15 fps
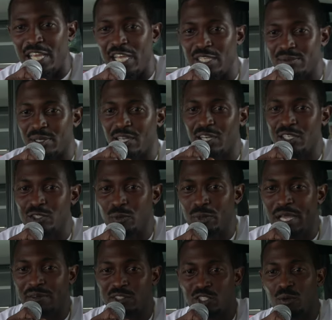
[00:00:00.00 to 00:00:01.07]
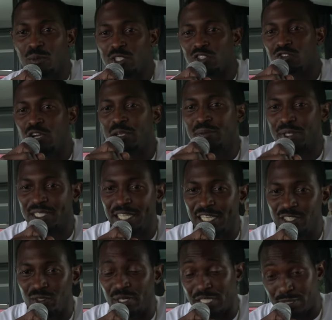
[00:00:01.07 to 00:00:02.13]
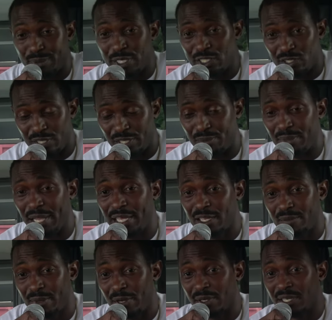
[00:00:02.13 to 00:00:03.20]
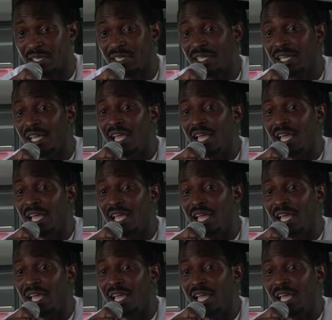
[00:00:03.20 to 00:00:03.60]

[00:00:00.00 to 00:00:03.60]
is because we have so much great potential, especially in Black America,